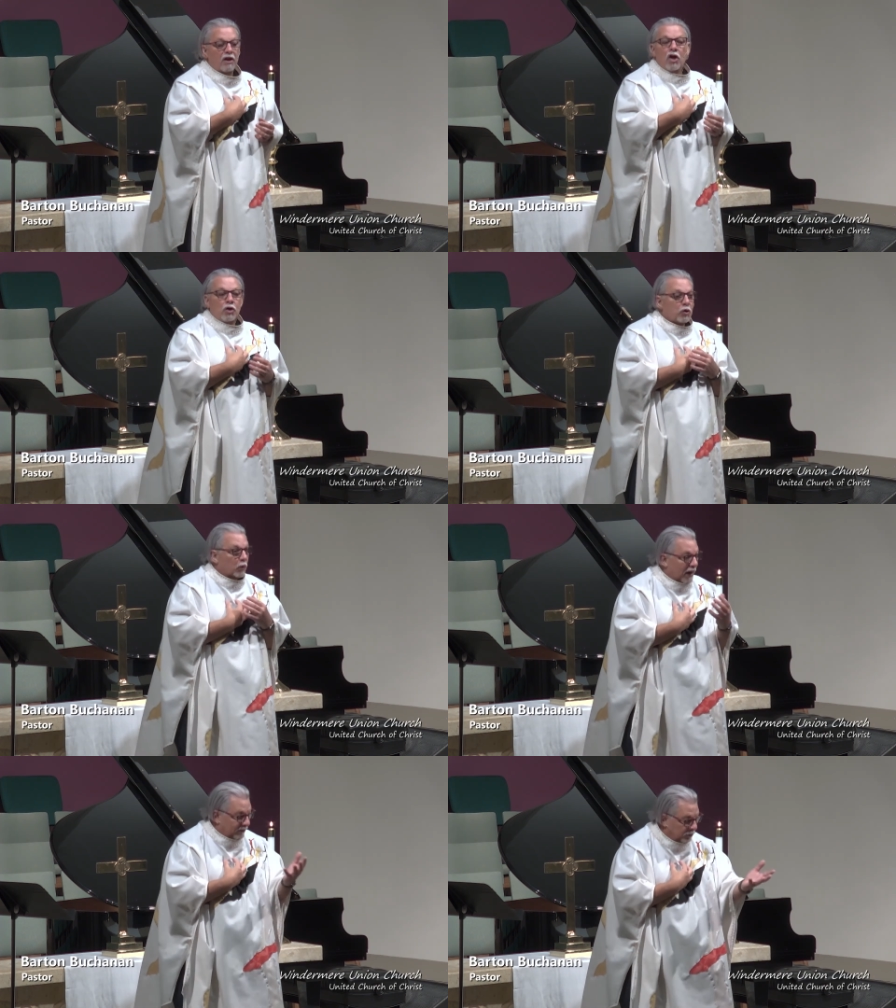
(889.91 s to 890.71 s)
You don't
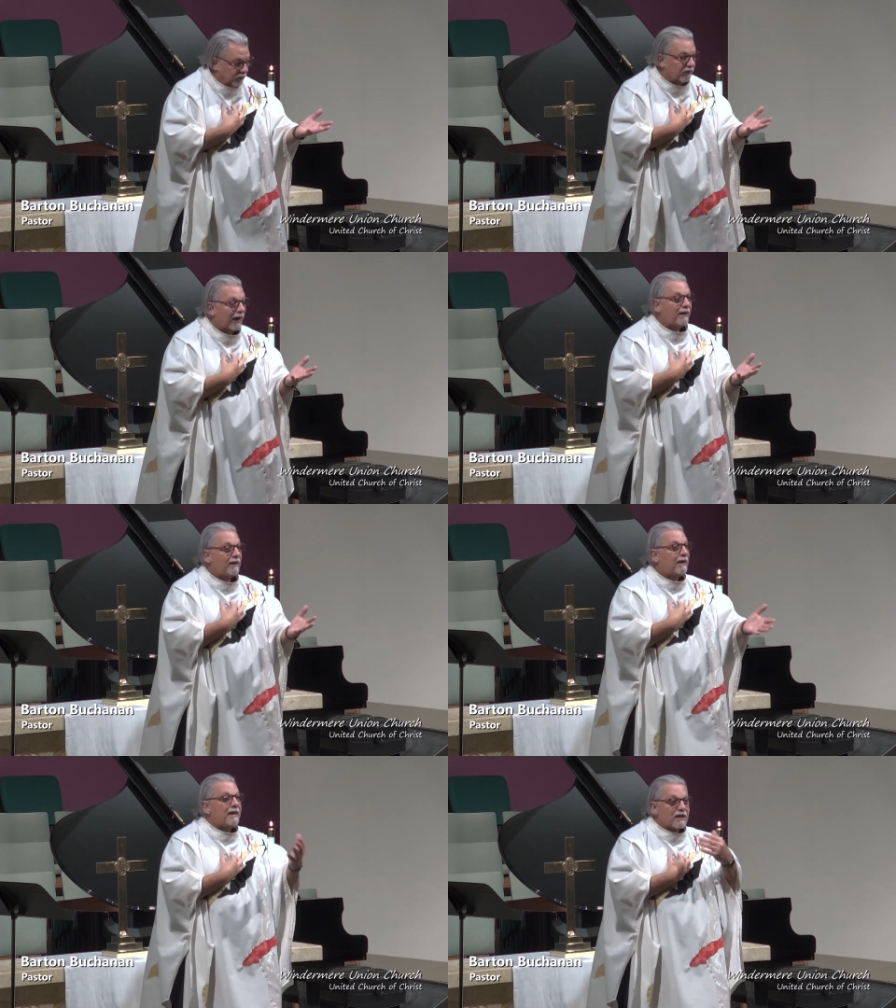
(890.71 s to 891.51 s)
have to invite it
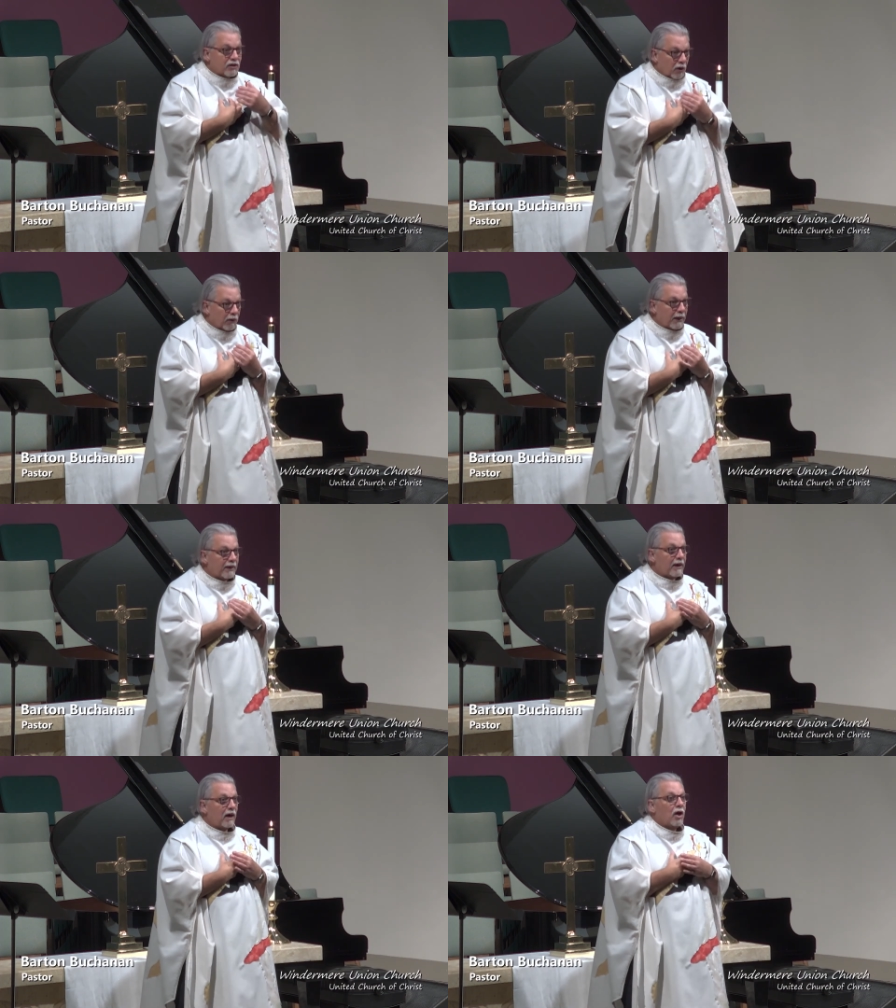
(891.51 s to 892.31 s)
in, it's already
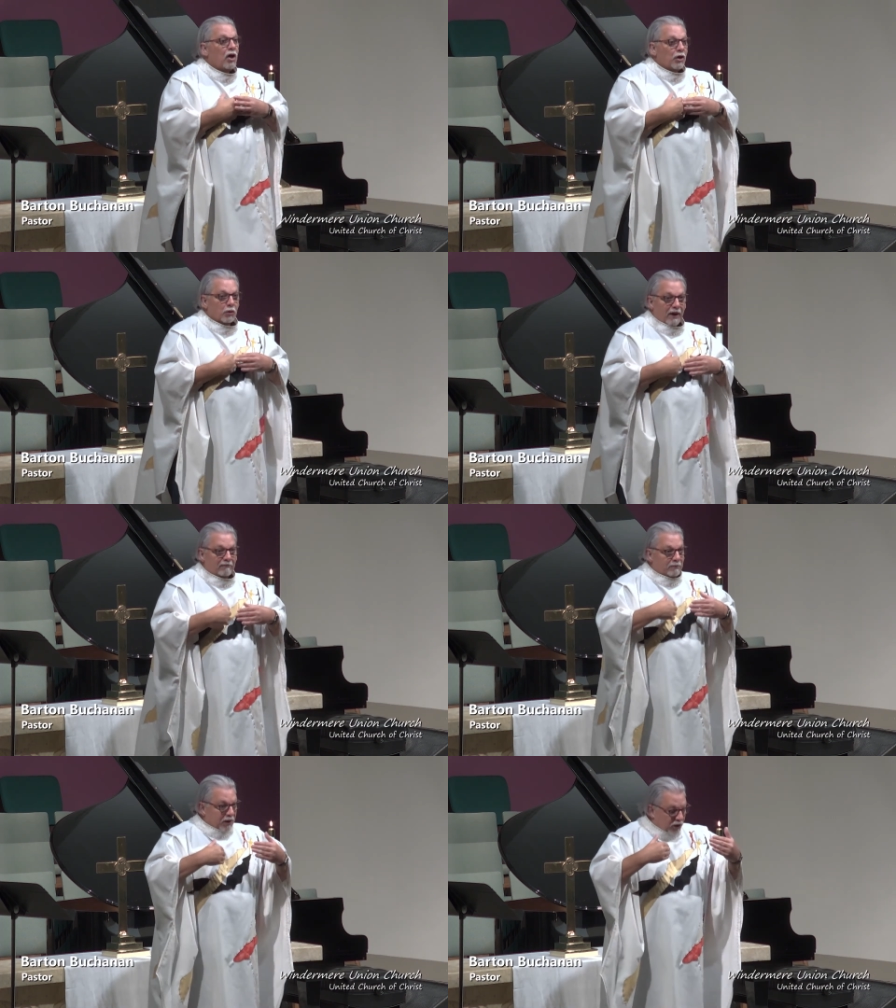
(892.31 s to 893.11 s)
there. You don't have to
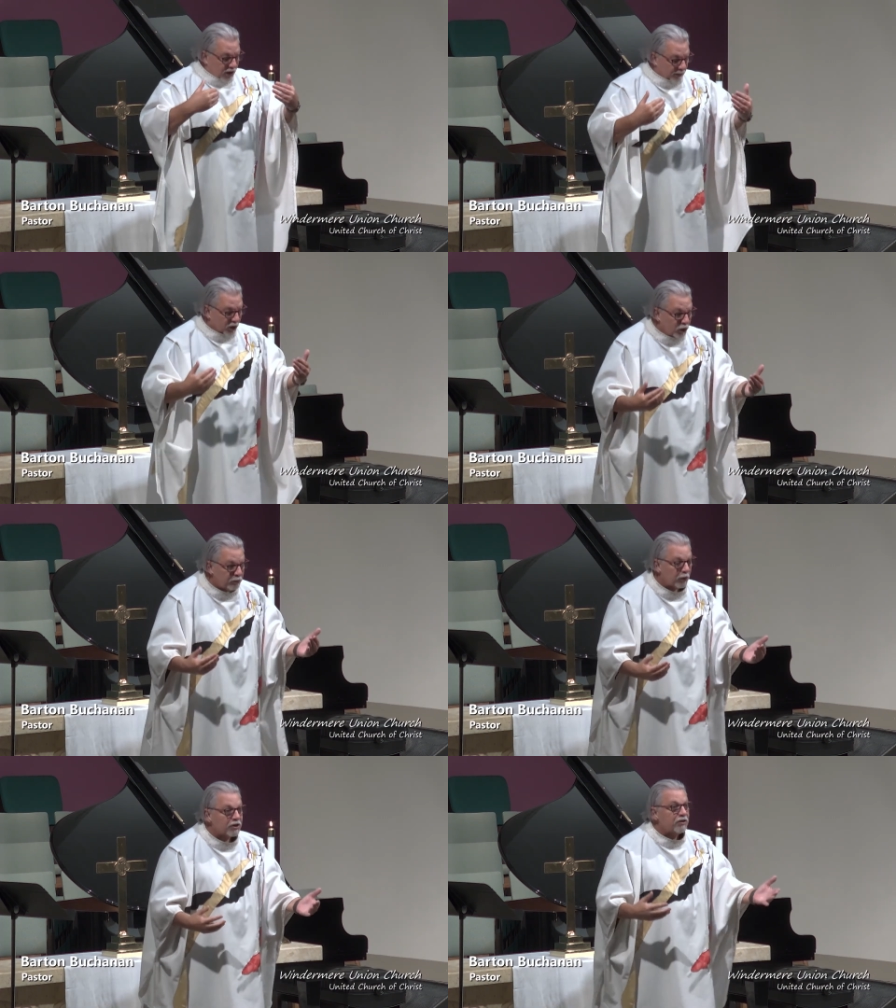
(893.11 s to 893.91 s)
become a good
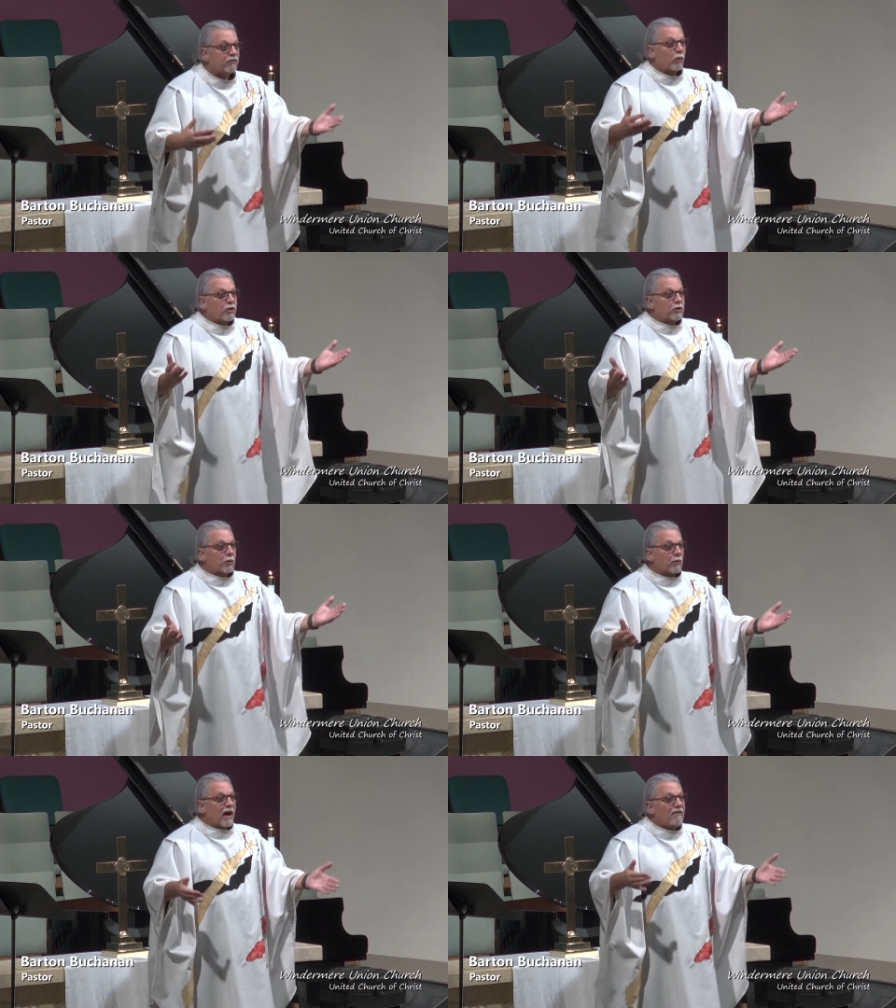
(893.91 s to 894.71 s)
person for it to
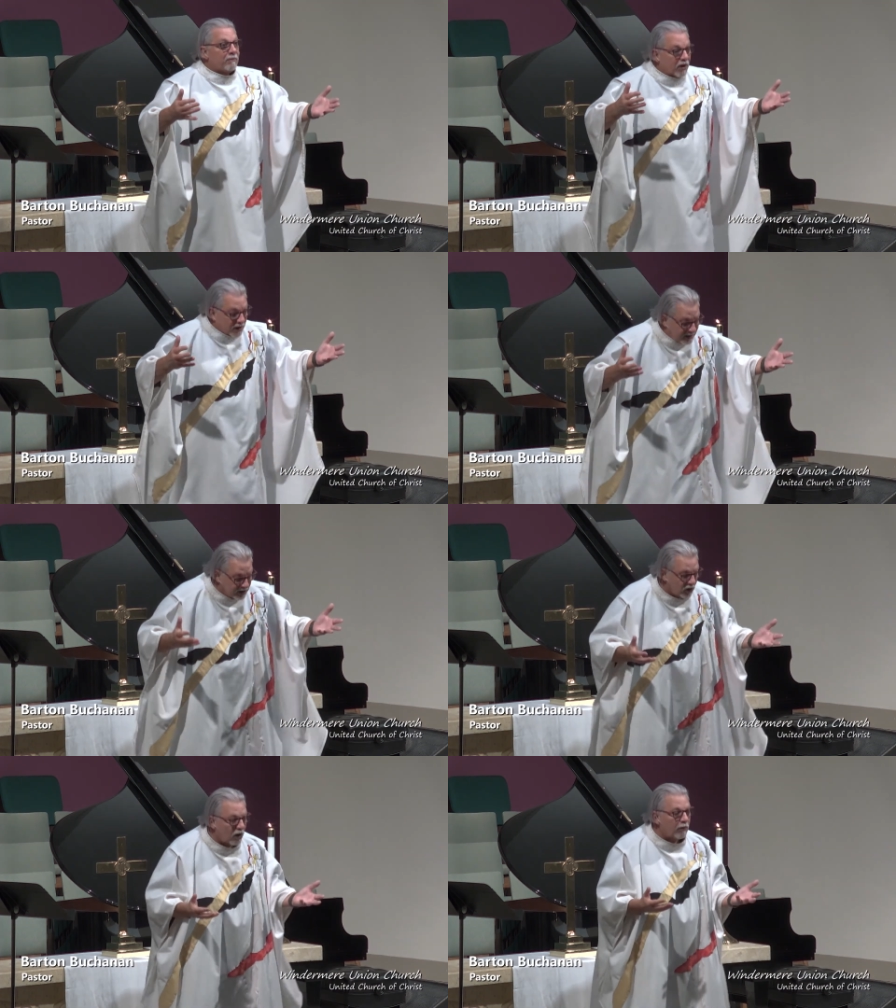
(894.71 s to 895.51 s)
arrive because it's
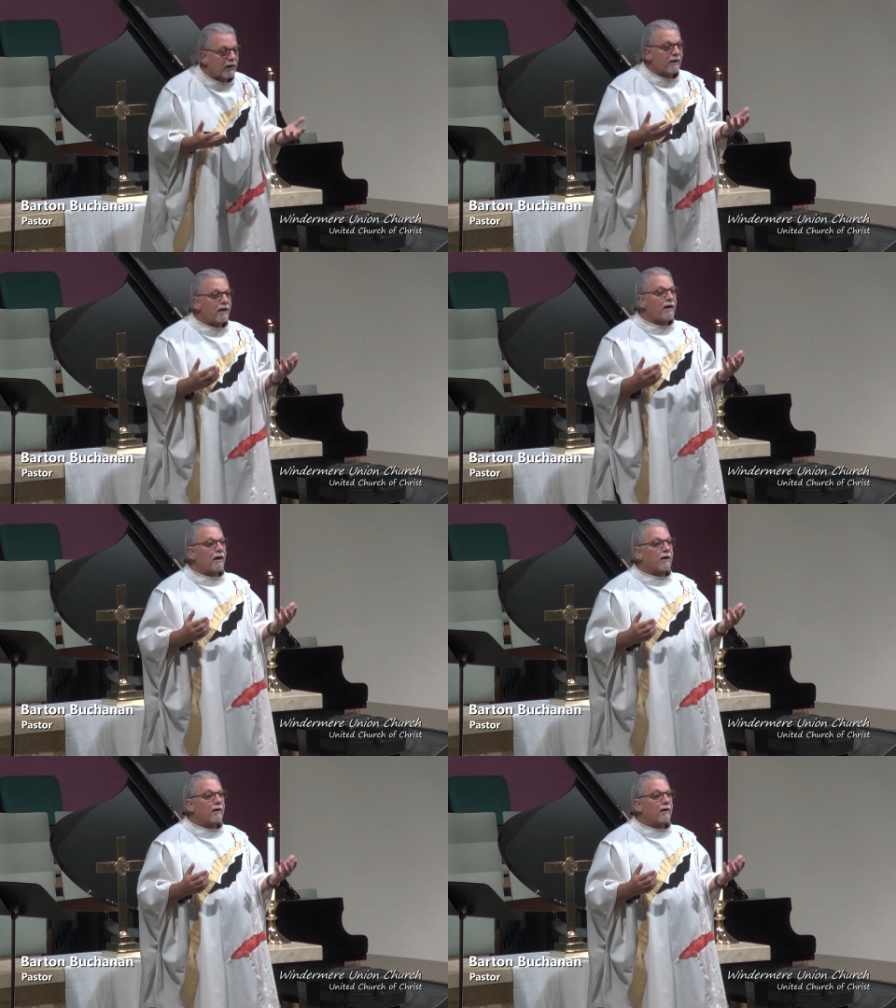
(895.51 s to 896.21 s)
already there.